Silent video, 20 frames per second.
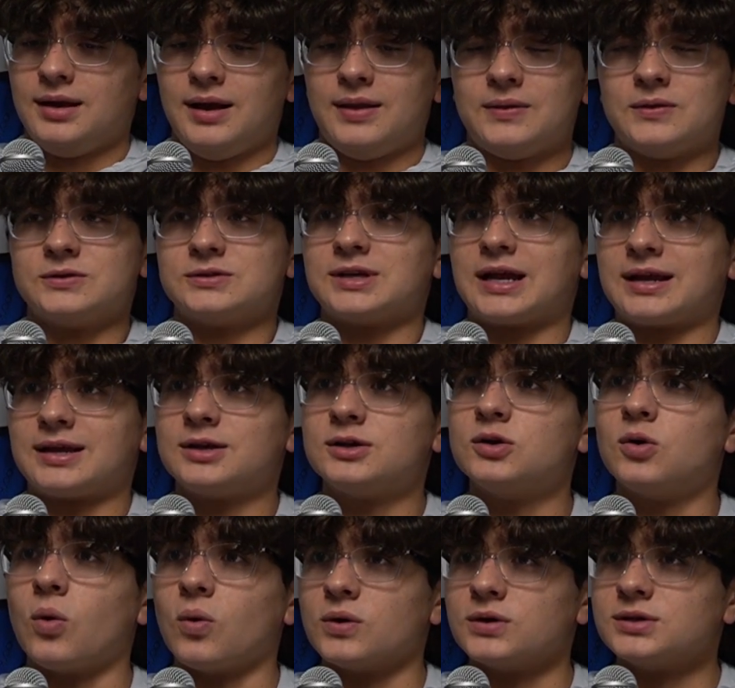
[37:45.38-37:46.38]
there's like
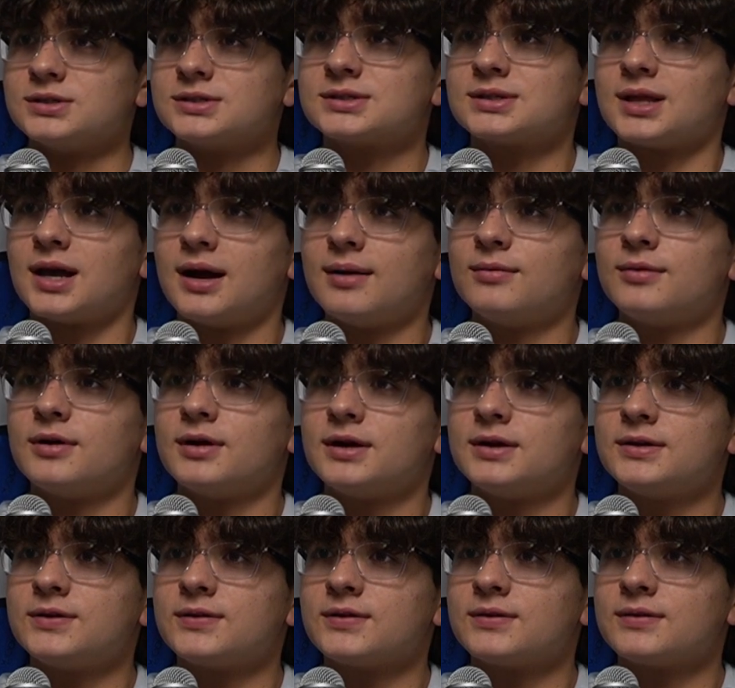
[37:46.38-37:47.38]
gorgeous
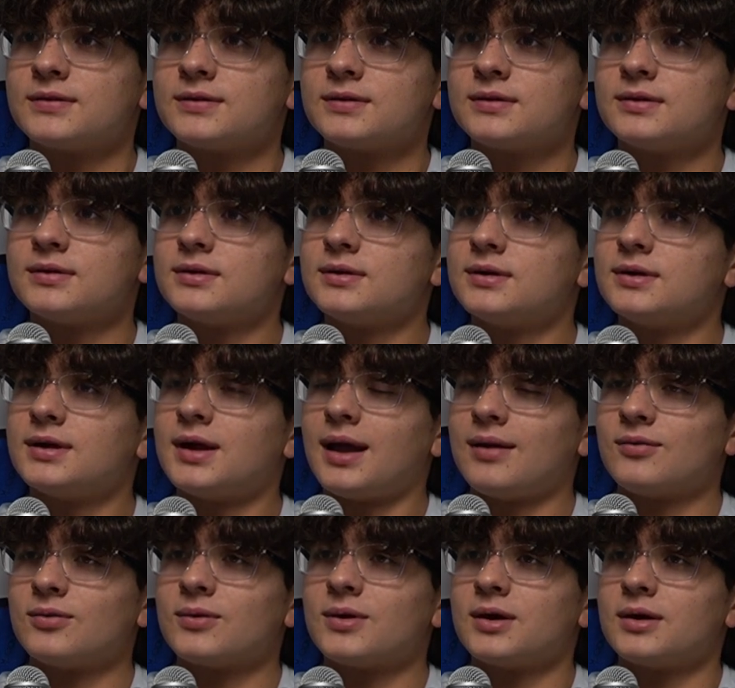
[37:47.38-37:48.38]
libraries
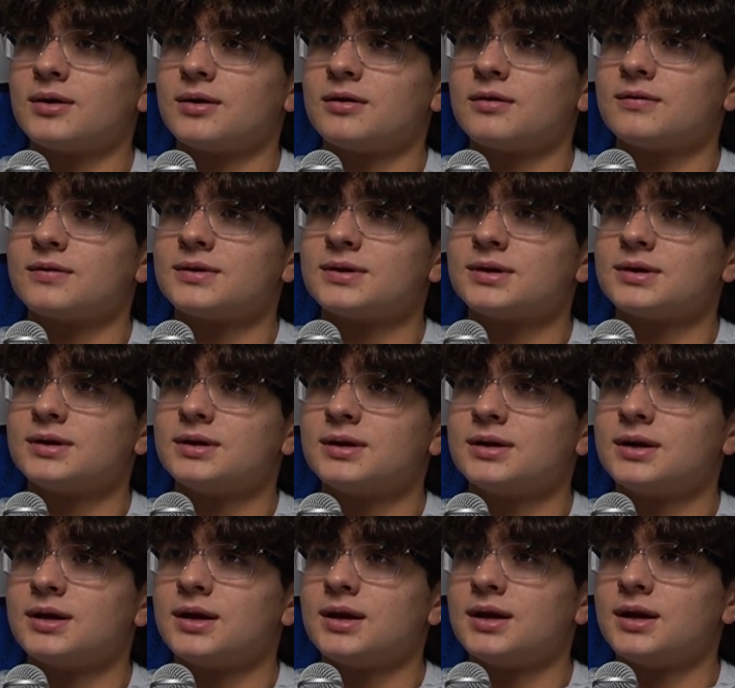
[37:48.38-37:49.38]
everywhere at Harvard
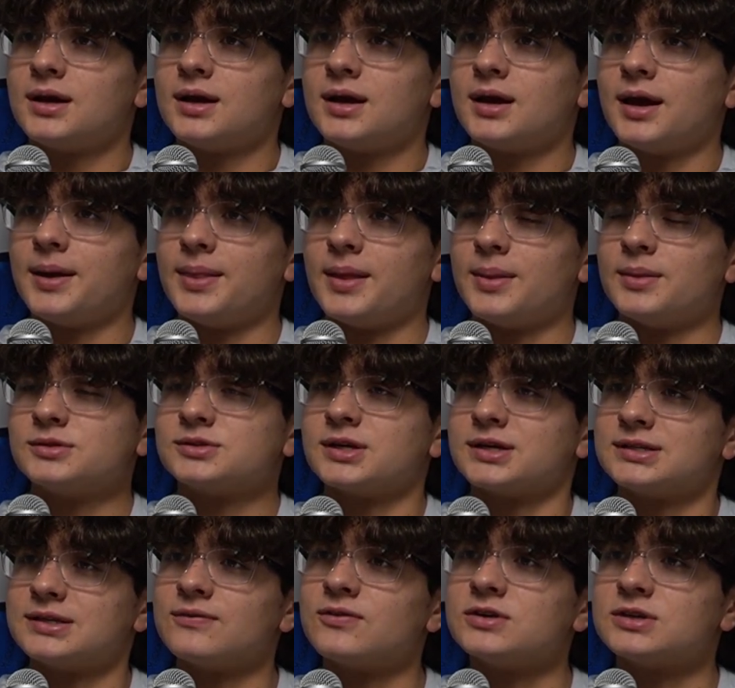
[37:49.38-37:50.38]
and then there's
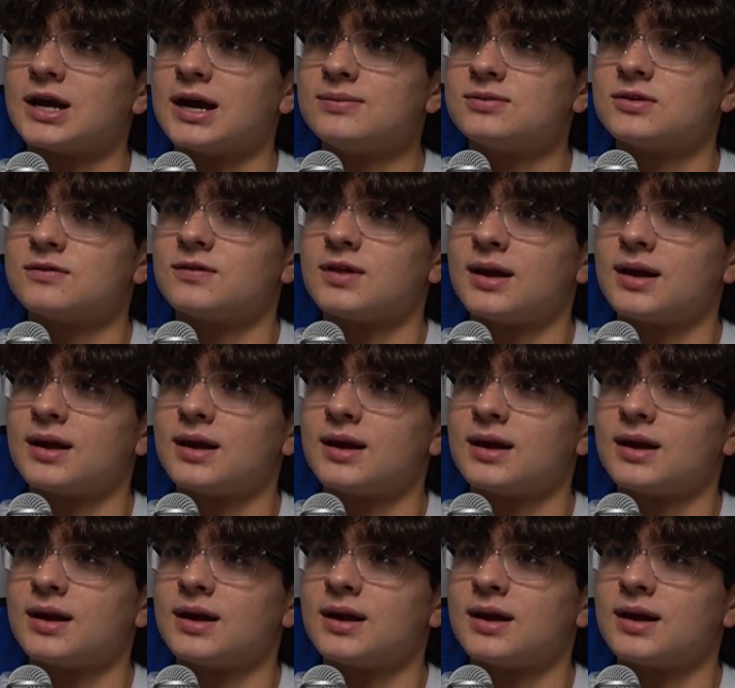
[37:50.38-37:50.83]
like different types of